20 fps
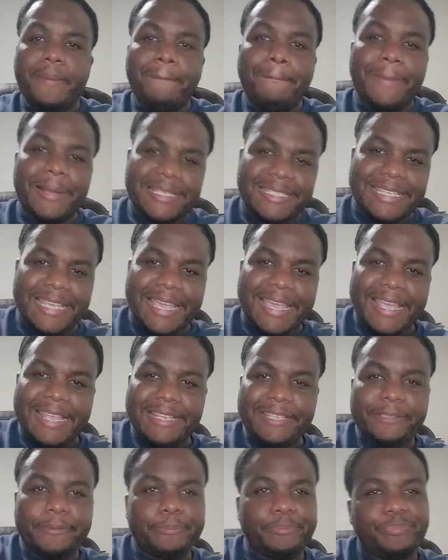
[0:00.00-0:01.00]
But
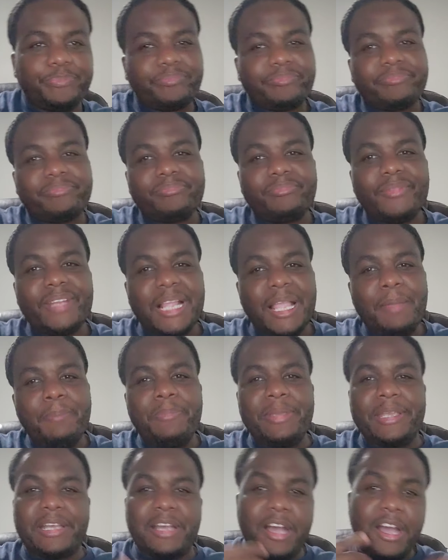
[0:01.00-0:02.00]
then,
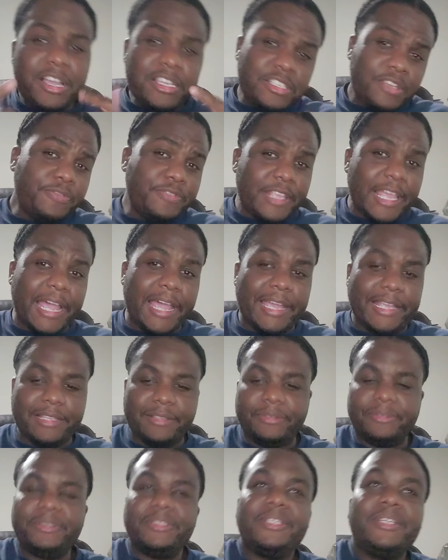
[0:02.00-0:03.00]
because of that,
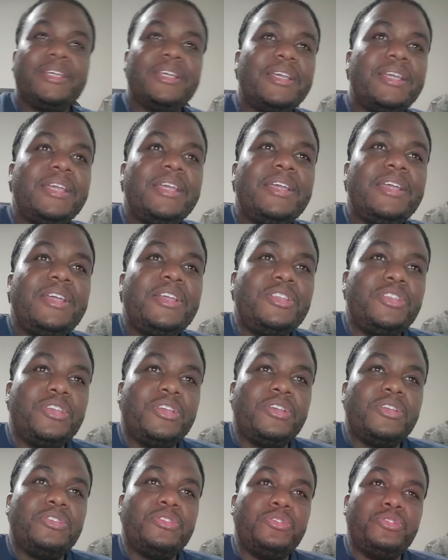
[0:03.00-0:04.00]

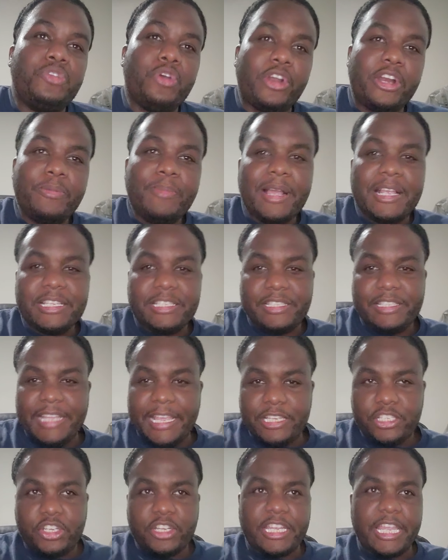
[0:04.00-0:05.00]
Naughty by
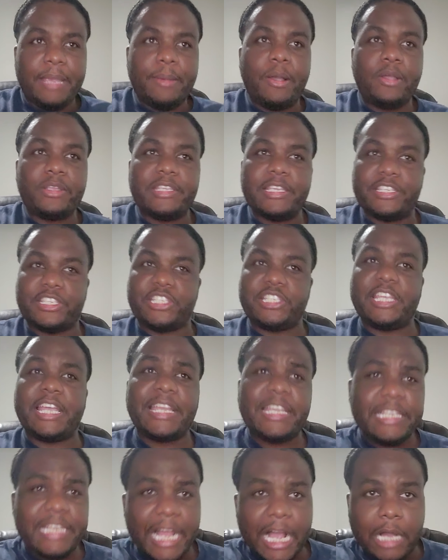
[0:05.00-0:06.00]
Nature came out their
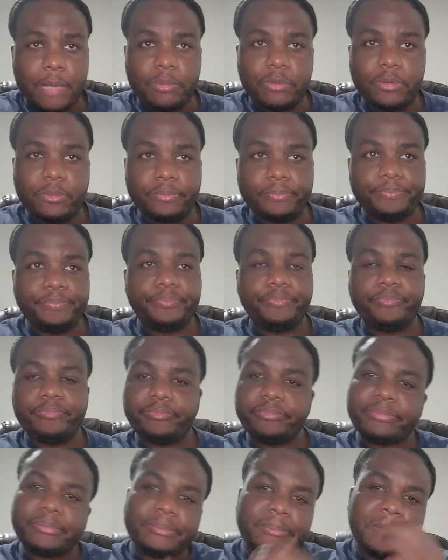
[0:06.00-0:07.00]
second album
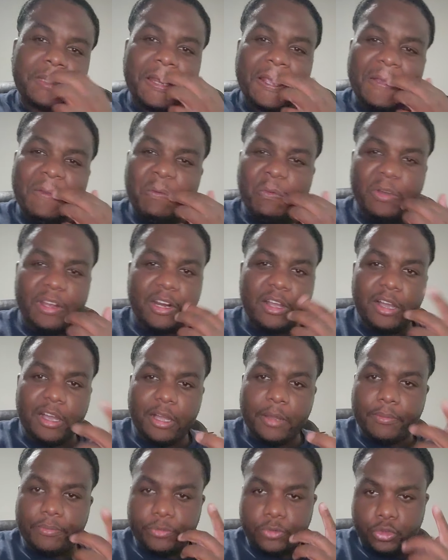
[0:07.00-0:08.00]
with
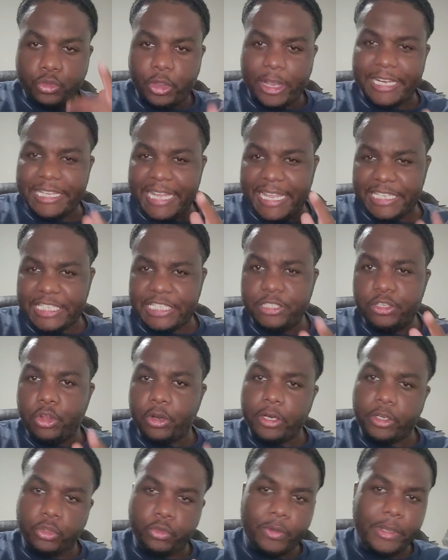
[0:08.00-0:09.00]

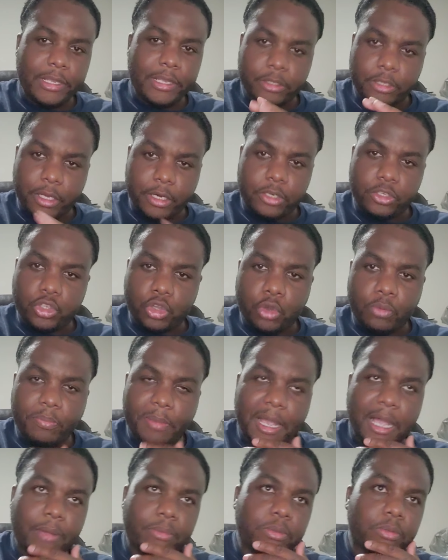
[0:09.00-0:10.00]
1993, another dope
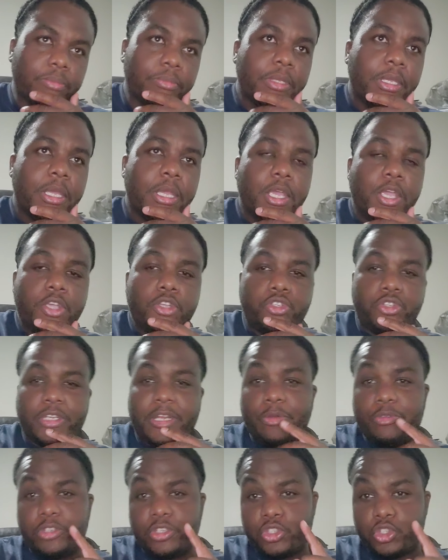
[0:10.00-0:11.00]
album. So
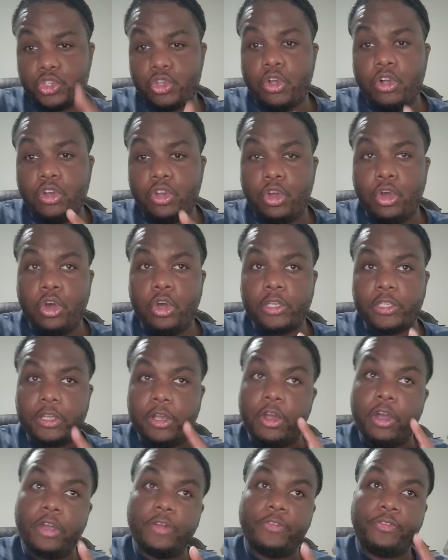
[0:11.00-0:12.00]
there was a song called "The
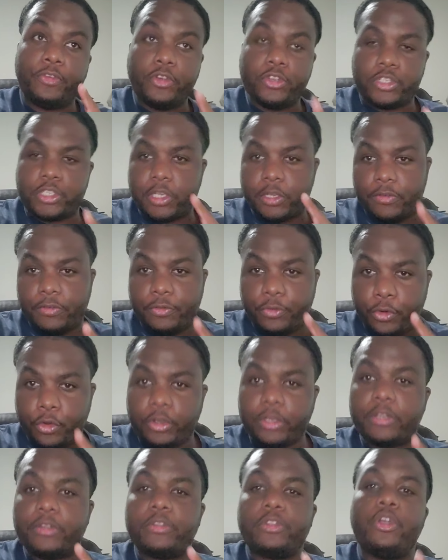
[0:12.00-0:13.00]
Hood First,"
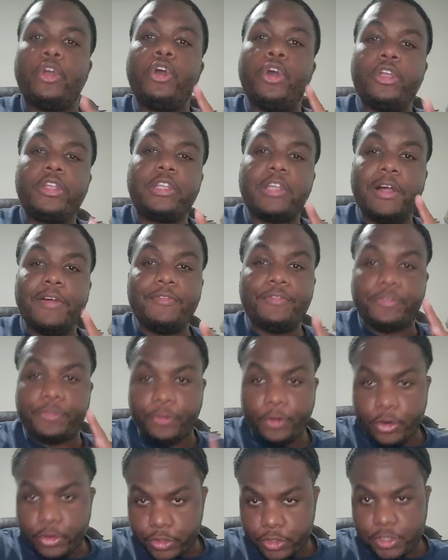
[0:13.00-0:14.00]
"The Hood Come
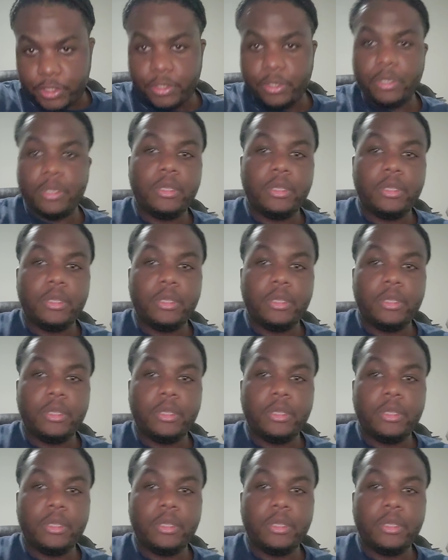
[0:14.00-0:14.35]
First."